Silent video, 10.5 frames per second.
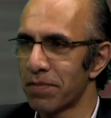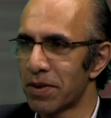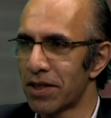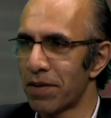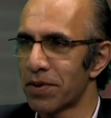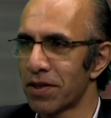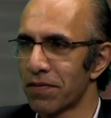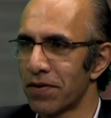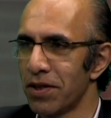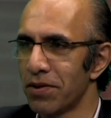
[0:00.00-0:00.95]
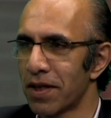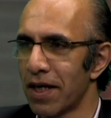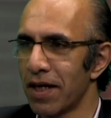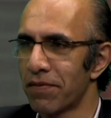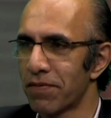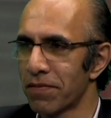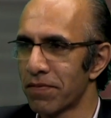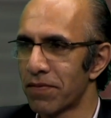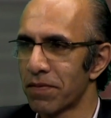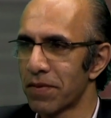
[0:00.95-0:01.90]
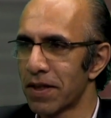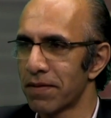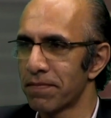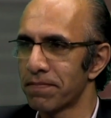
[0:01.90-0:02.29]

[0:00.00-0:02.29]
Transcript: perception of the UK from there?